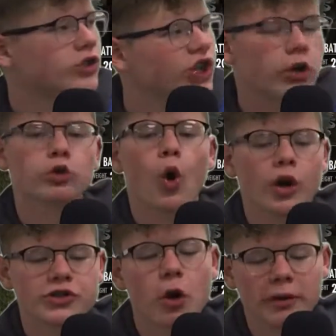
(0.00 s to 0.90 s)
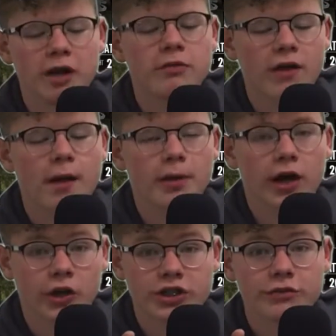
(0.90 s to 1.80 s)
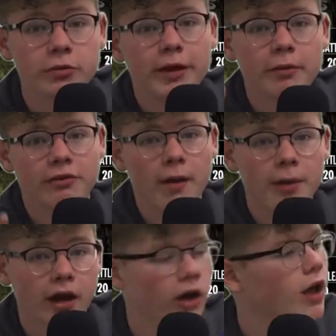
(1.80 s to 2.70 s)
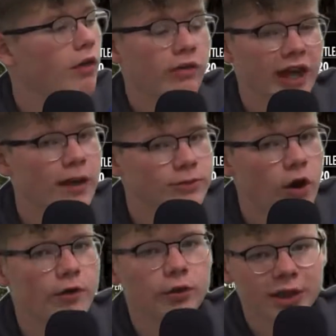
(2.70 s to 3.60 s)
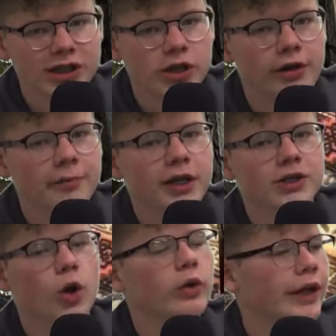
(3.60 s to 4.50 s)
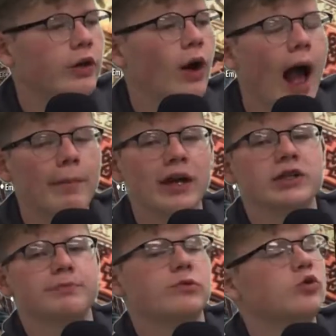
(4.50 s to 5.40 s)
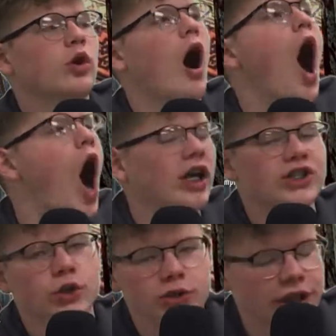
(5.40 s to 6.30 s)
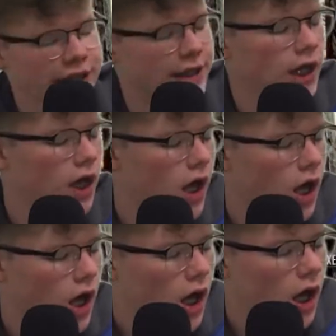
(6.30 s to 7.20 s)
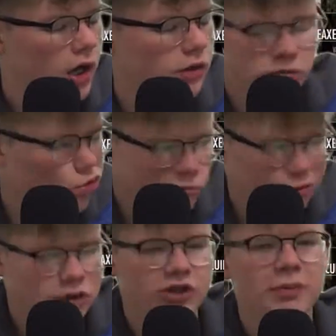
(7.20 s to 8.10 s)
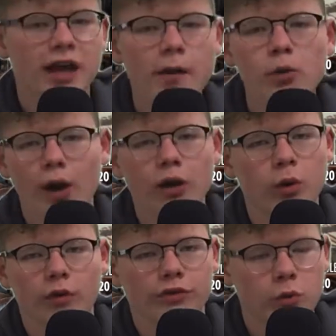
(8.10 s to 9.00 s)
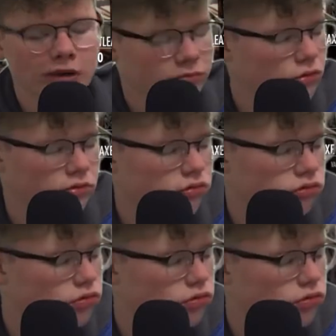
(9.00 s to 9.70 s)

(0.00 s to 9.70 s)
dear Lord, don't become a vampire, because if you become a vampire, the game's over. Restart it, because holy crap, it's useless. Just become a werewolf. And